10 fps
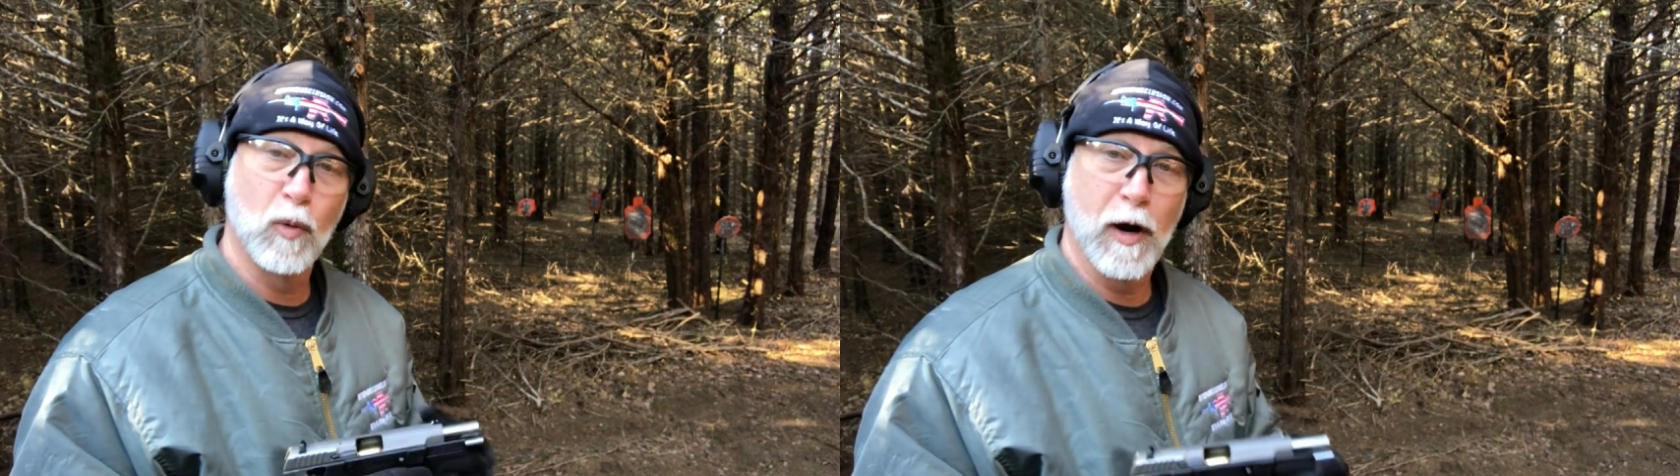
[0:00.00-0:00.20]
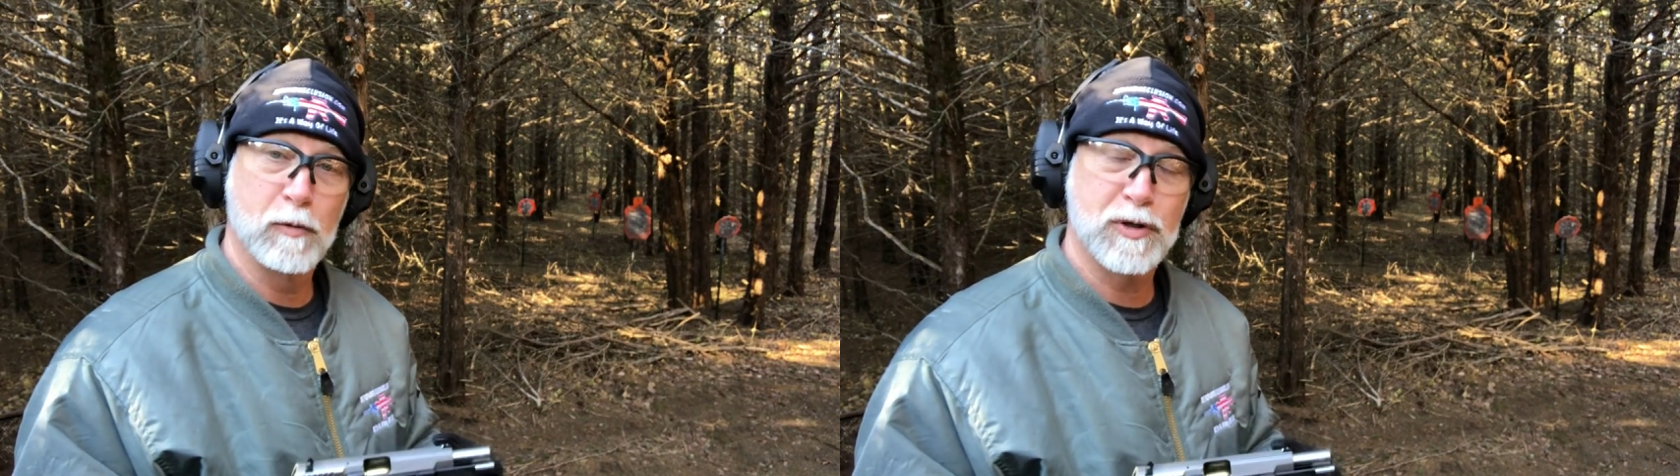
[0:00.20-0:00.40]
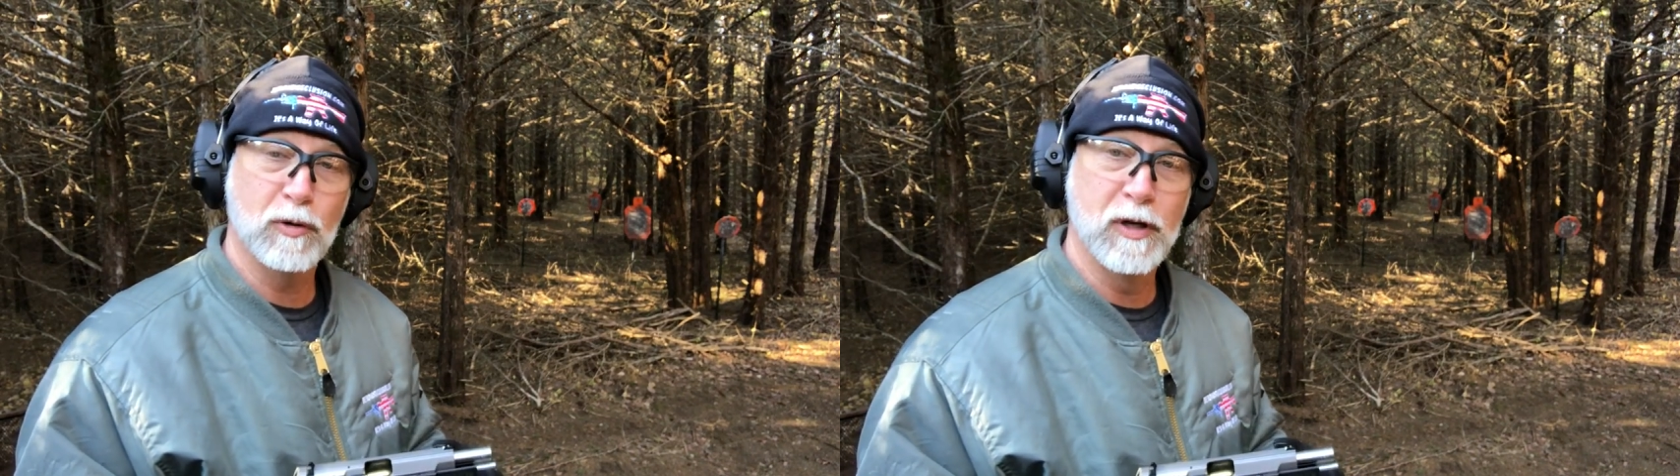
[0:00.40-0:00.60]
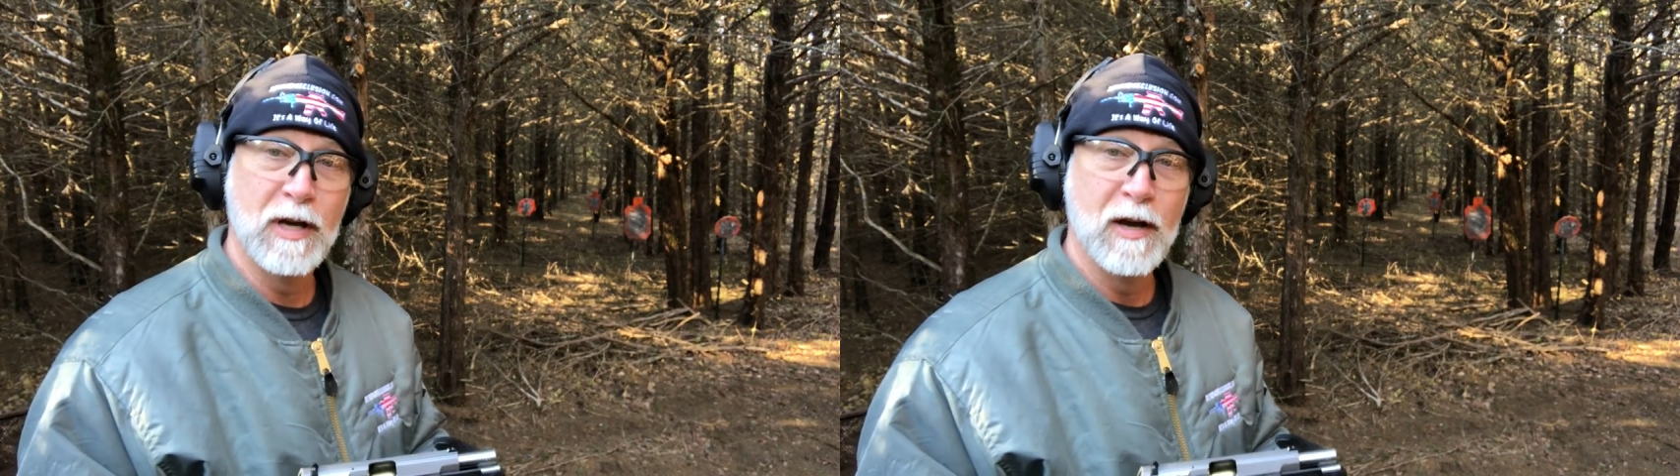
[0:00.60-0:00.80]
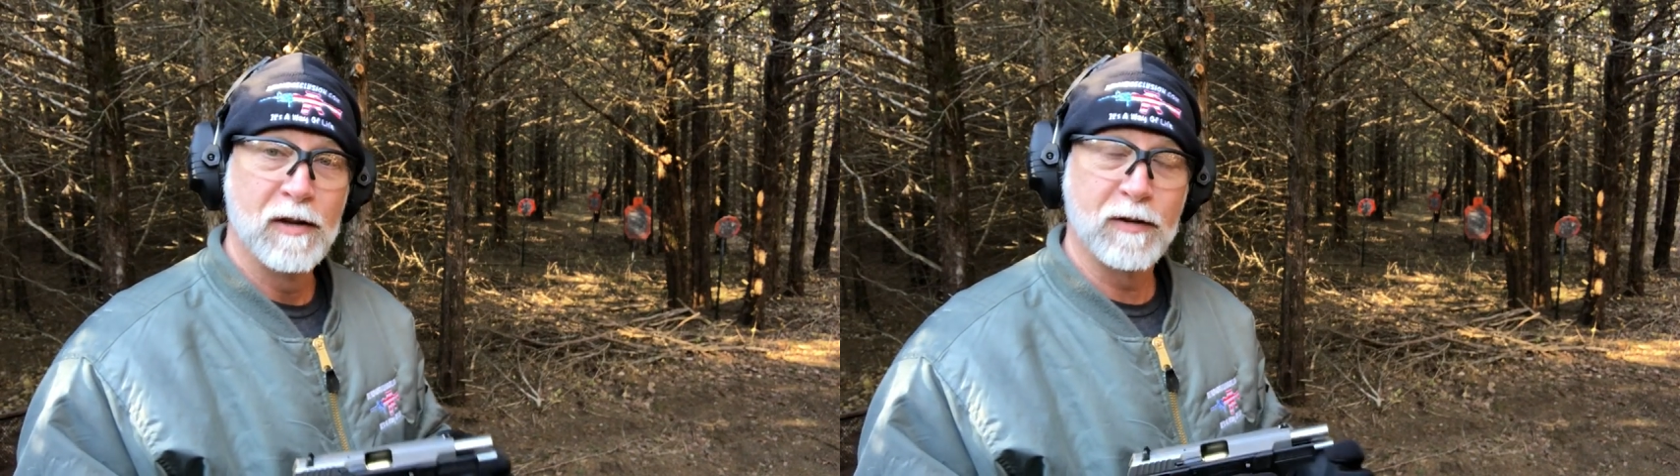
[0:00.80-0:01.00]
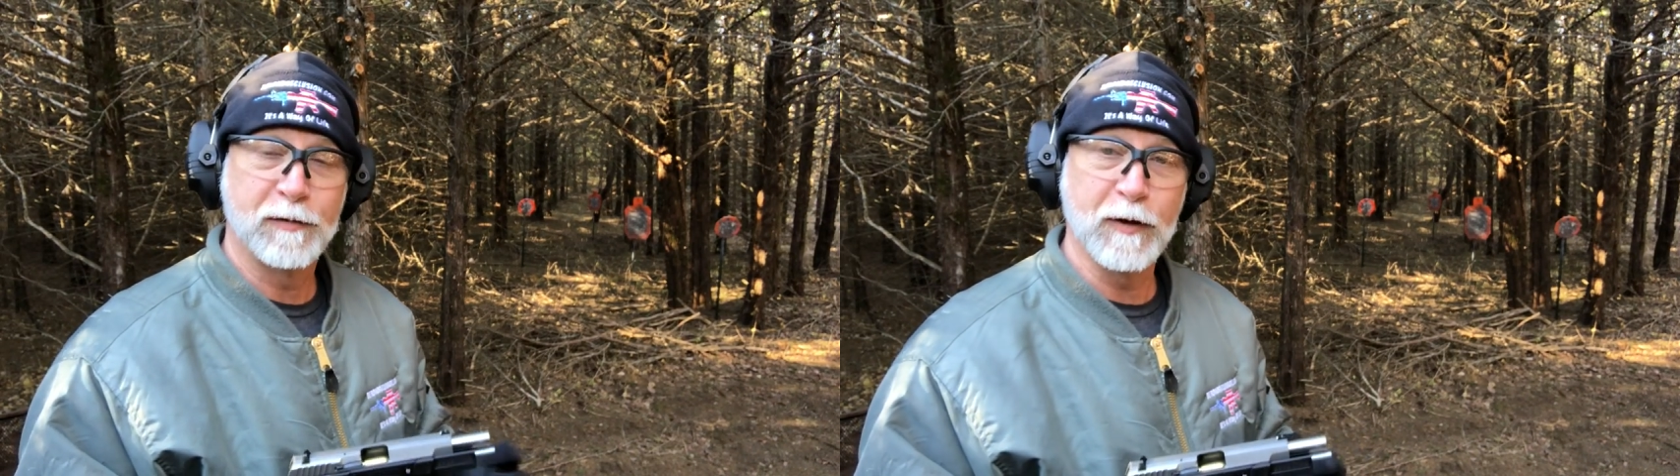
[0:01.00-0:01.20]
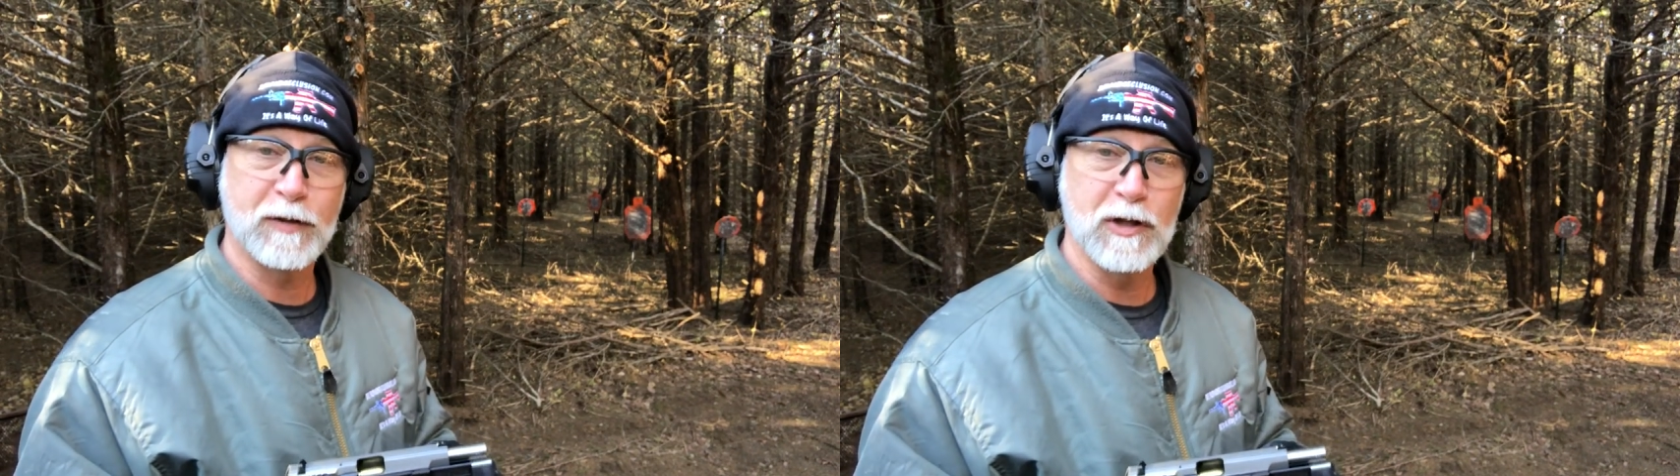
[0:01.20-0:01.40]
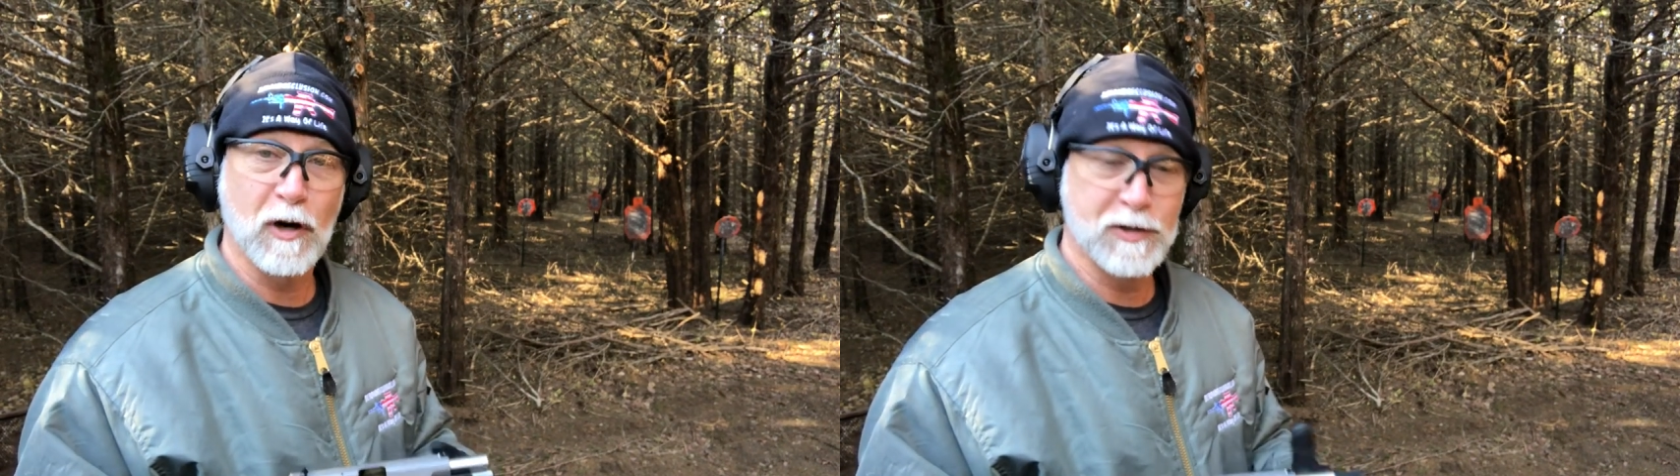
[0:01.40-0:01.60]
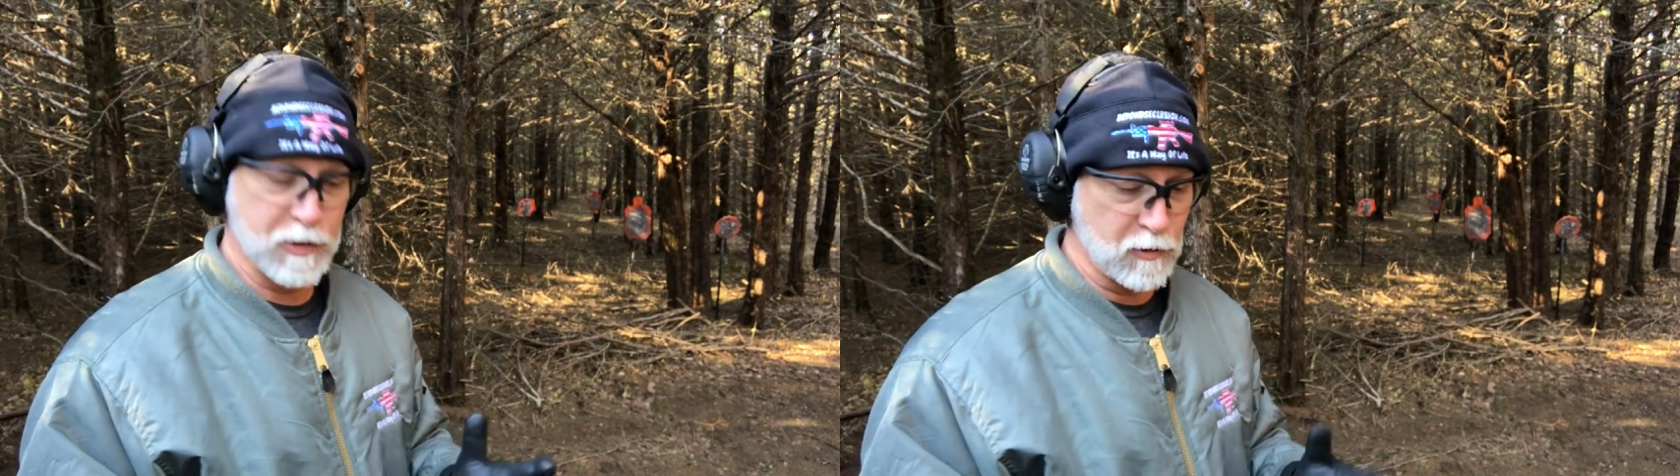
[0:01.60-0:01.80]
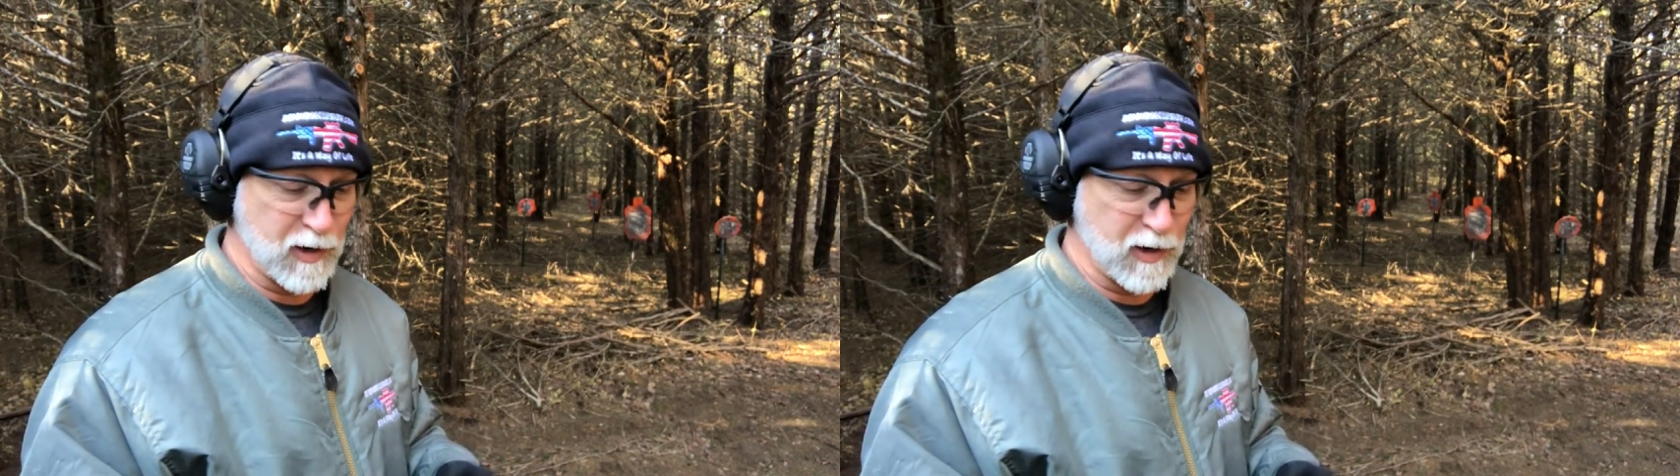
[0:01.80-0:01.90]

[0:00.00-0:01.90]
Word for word: when I was doing the 50 yard zero.